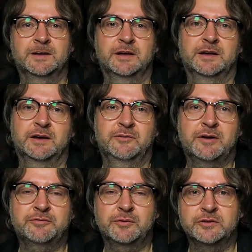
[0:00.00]
a
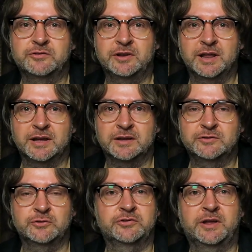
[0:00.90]
reference link
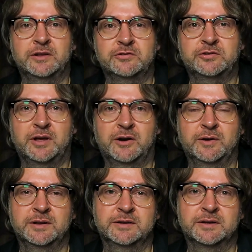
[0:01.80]
to Skillshare
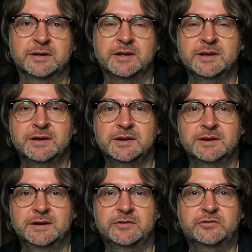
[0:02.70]
in the
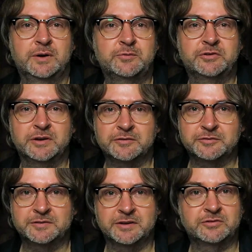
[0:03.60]
description
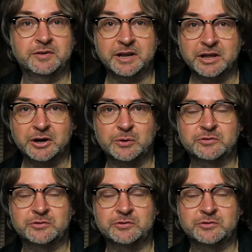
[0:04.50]
of this video.